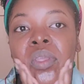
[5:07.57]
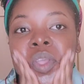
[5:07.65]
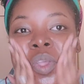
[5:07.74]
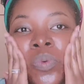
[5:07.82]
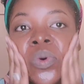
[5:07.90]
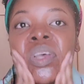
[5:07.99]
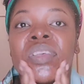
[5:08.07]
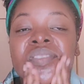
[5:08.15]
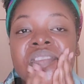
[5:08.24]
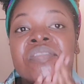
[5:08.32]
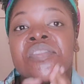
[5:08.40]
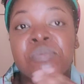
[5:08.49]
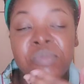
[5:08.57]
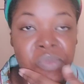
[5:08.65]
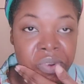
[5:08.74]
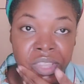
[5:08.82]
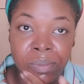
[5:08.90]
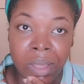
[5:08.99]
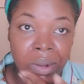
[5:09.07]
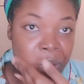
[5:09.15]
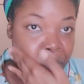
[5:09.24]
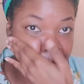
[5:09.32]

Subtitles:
it was a numerous amount of